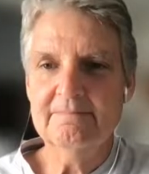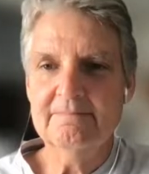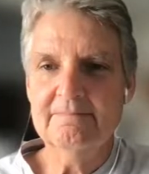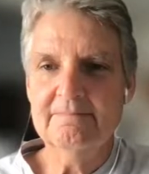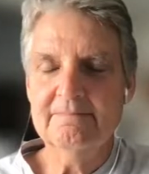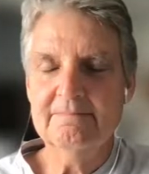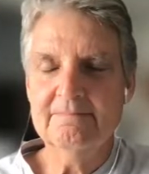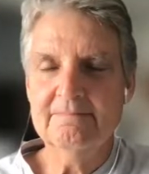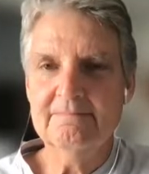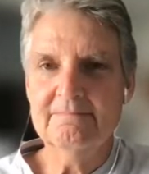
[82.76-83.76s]

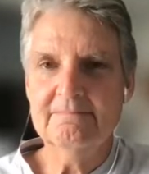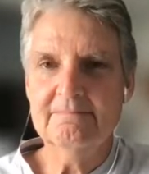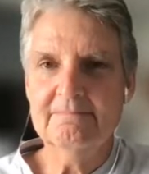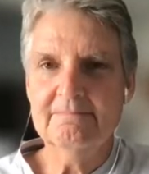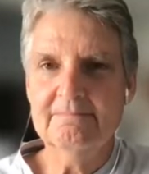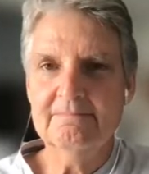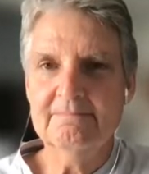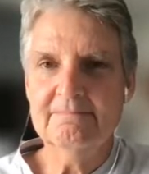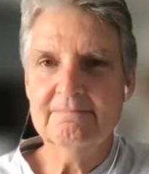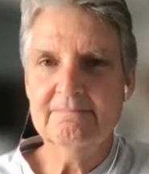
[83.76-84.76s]

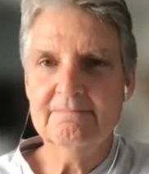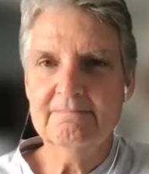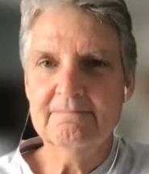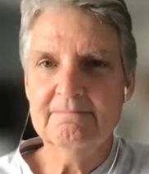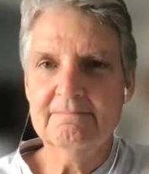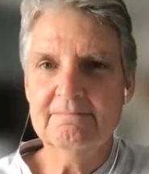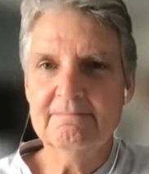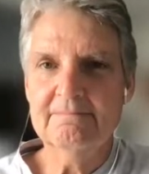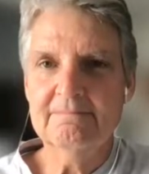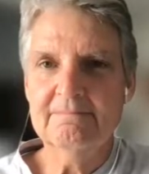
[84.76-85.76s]

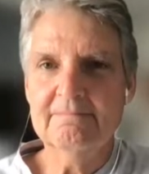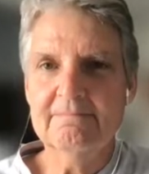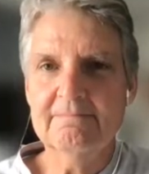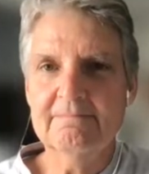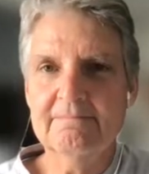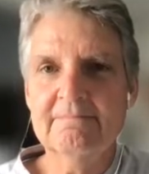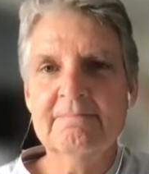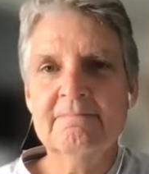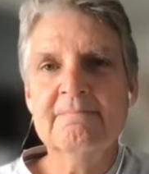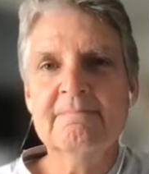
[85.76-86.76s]

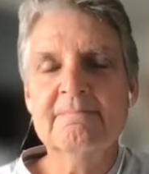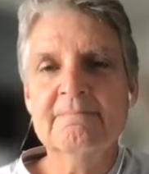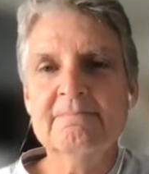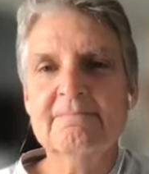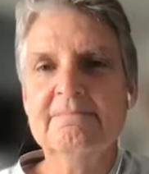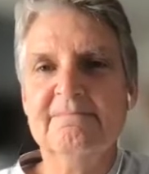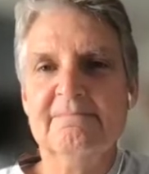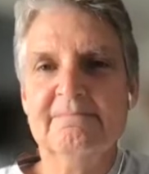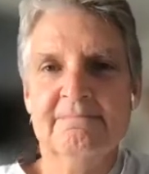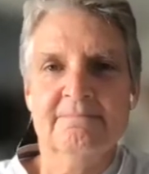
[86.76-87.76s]

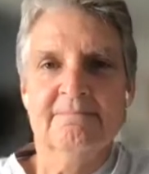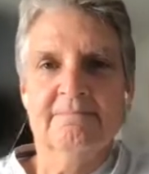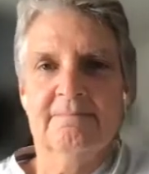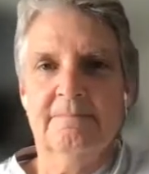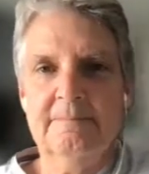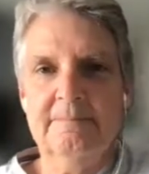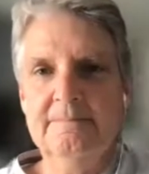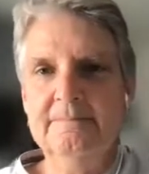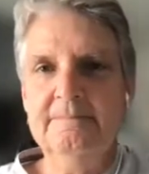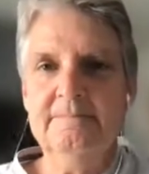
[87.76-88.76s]

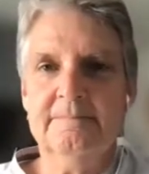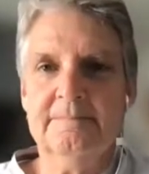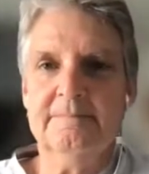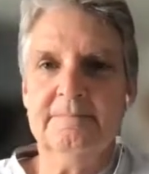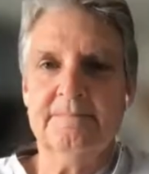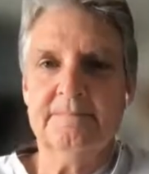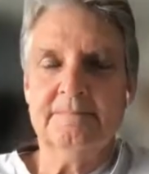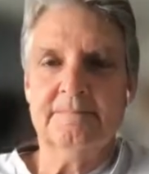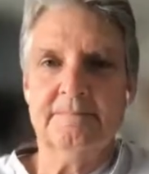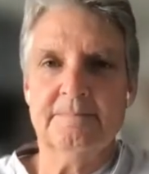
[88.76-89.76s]

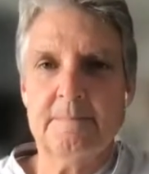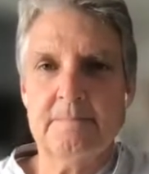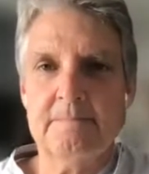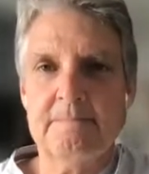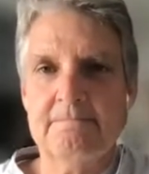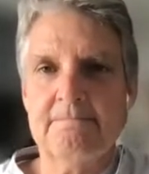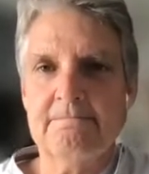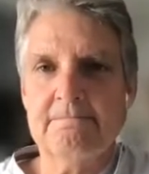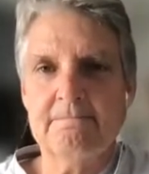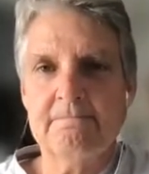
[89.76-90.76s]
[no speech]